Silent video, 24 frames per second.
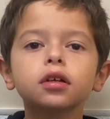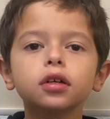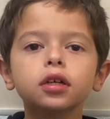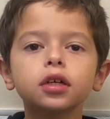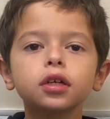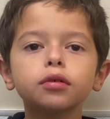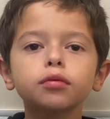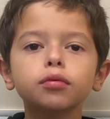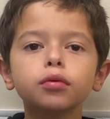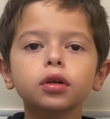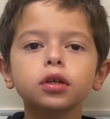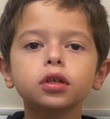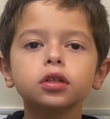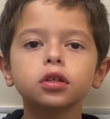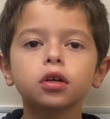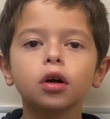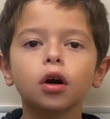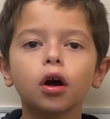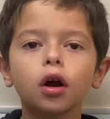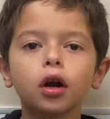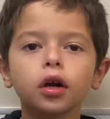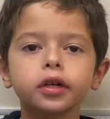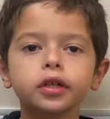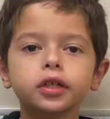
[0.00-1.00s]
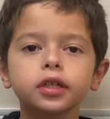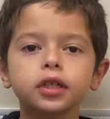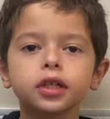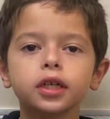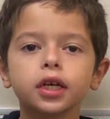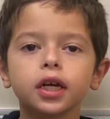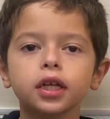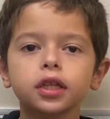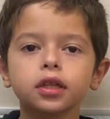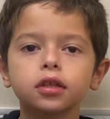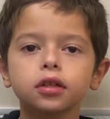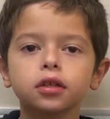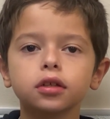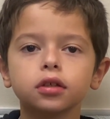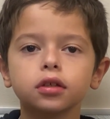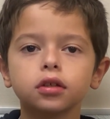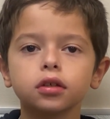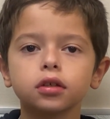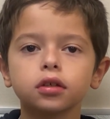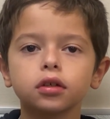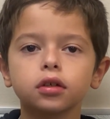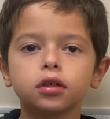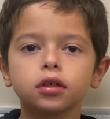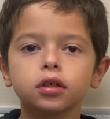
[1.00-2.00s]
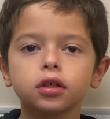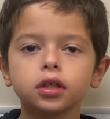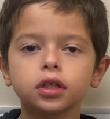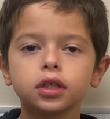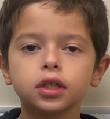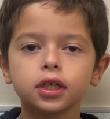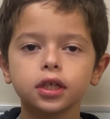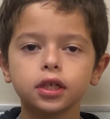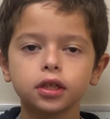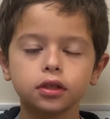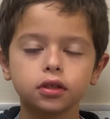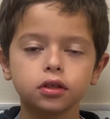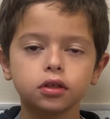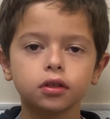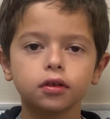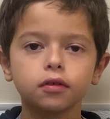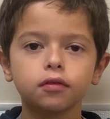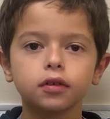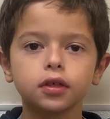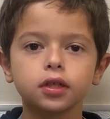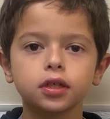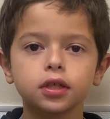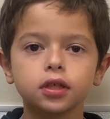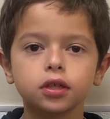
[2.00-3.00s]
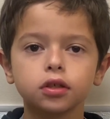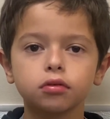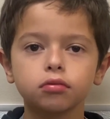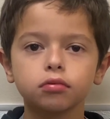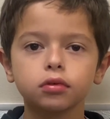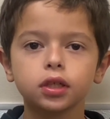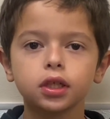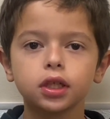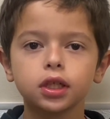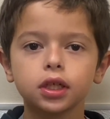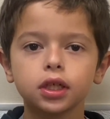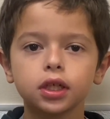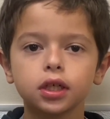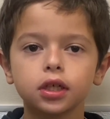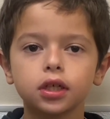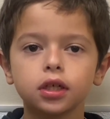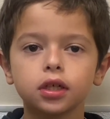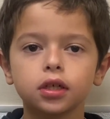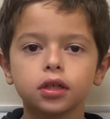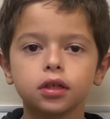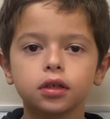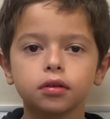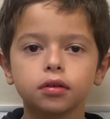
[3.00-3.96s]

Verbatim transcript: He works hard to get the goods and services we need.